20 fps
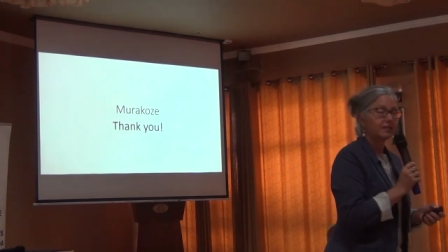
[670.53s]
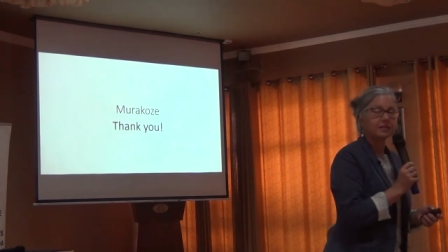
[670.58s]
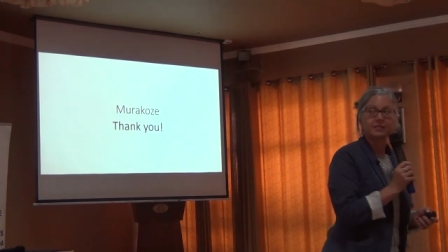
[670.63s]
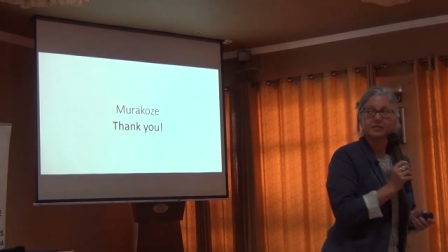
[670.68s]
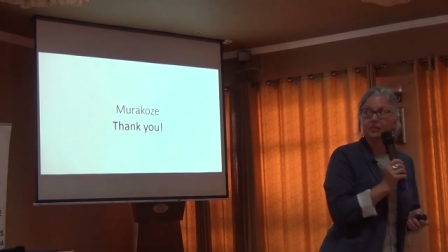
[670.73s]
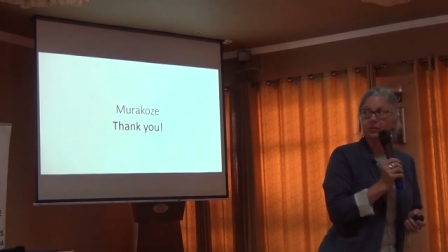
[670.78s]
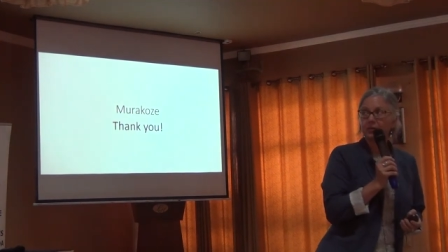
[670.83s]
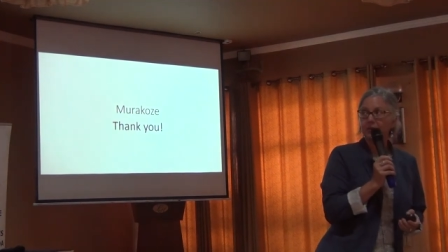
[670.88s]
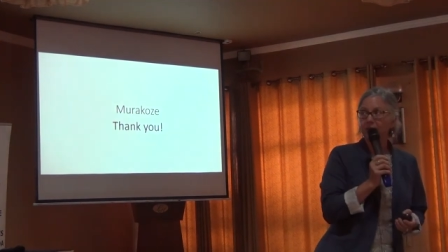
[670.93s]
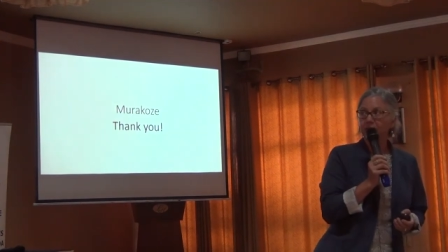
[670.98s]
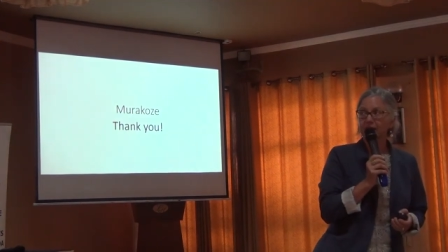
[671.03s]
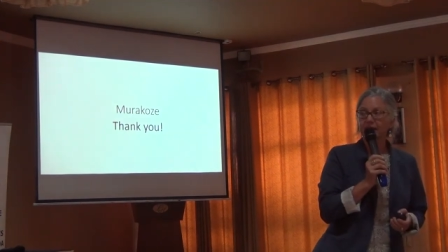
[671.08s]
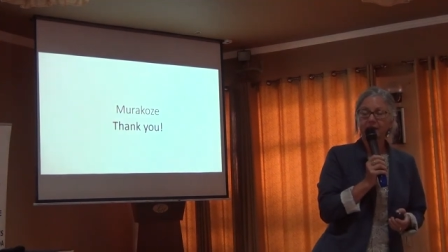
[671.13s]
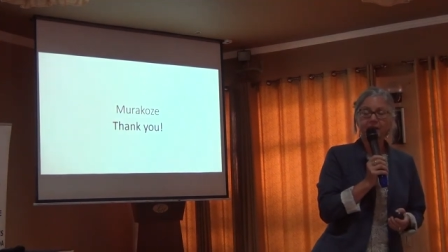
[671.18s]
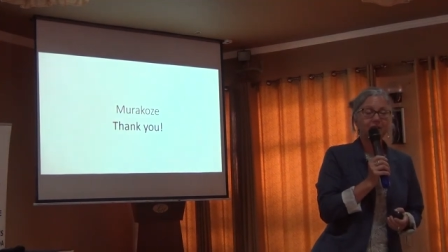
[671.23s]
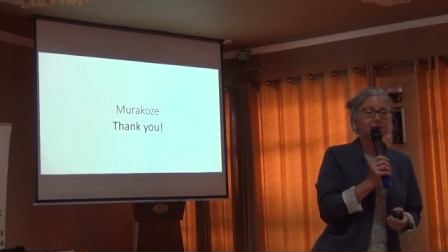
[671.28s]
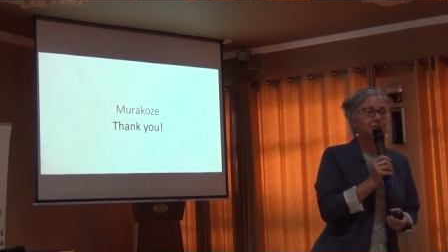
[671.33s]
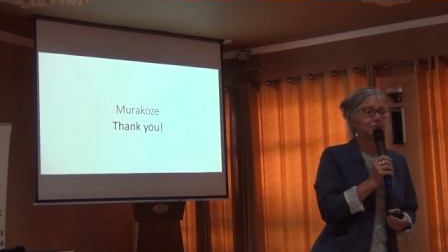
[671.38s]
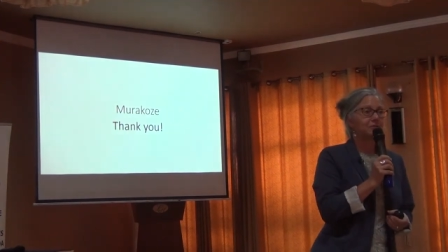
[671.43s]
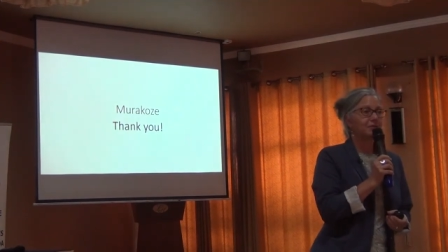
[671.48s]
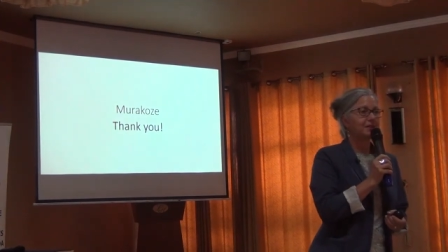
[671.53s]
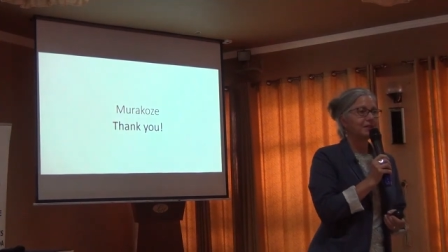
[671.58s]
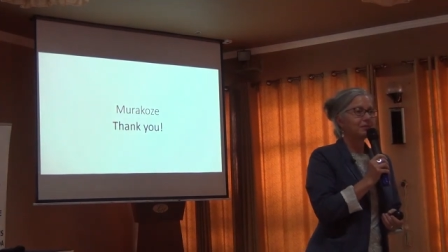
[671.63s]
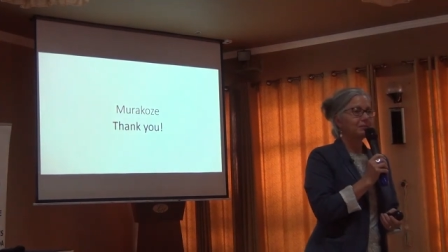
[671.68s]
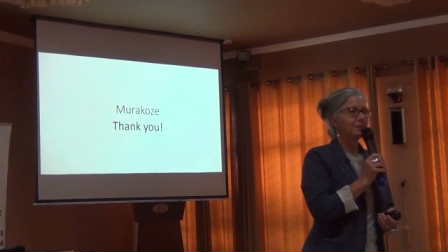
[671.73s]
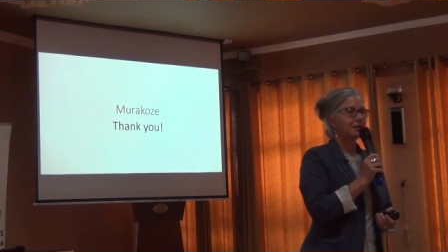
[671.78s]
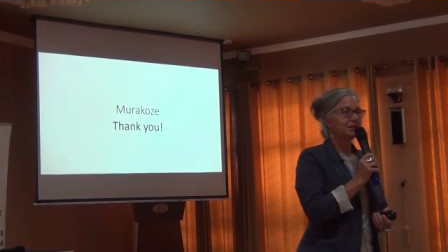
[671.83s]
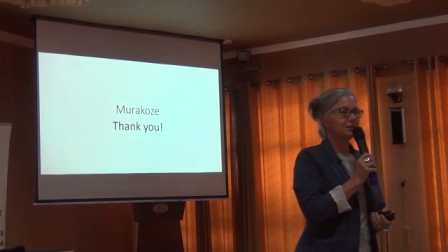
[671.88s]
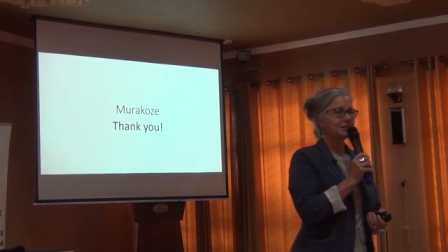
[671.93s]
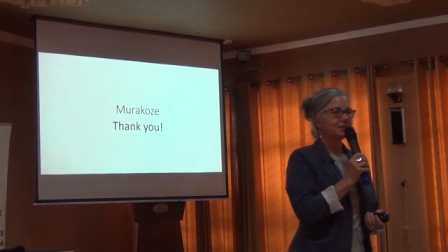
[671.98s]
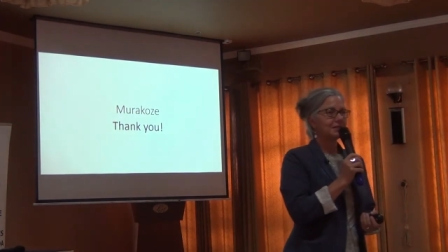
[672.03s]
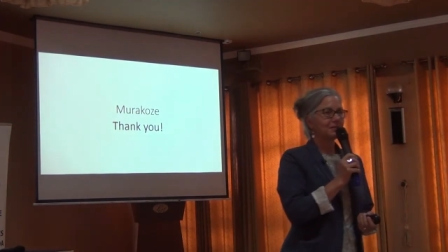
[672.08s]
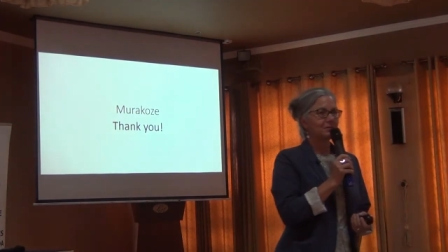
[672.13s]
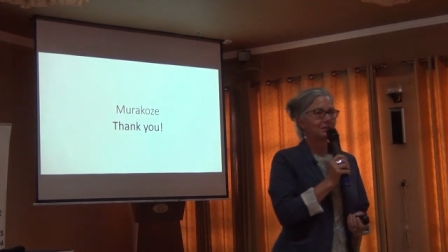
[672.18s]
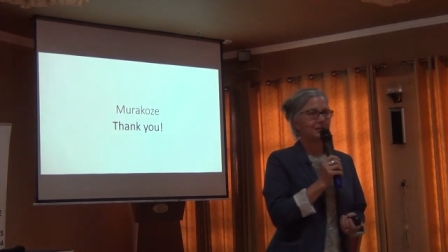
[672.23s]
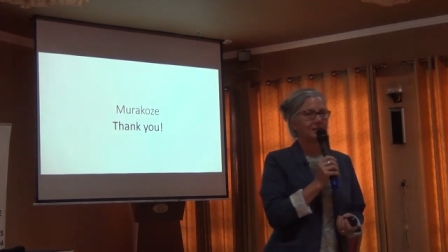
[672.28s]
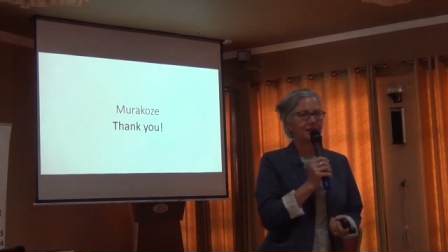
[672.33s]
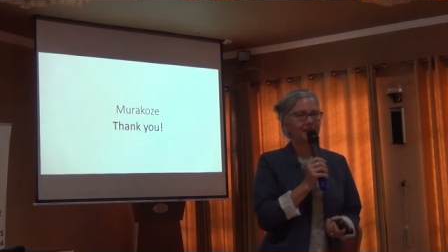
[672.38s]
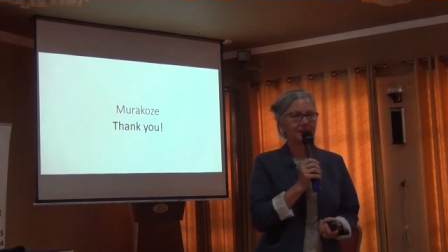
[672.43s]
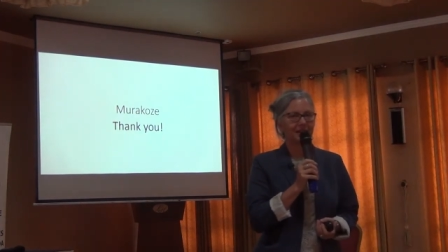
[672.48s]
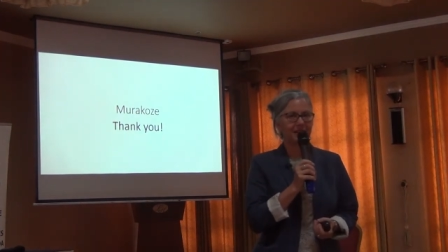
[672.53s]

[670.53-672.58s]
So thank you very much. I'm going to